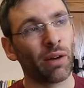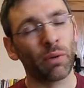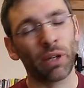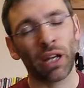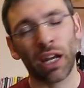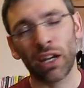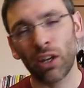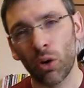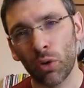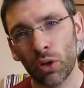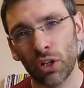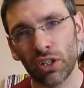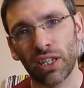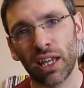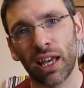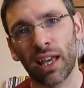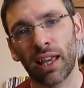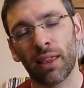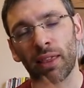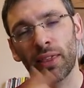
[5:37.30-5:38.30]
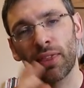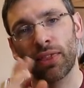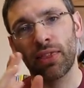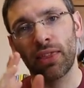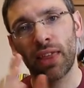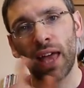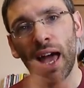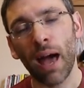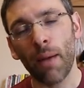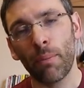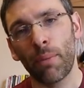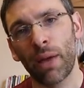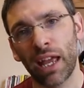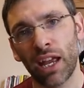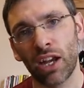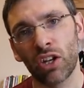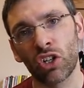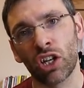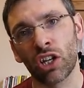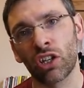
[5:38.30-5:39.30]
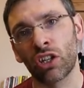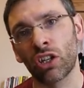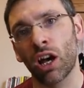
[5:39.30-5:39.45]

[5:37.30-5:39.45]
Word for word: And when I noticed that that page had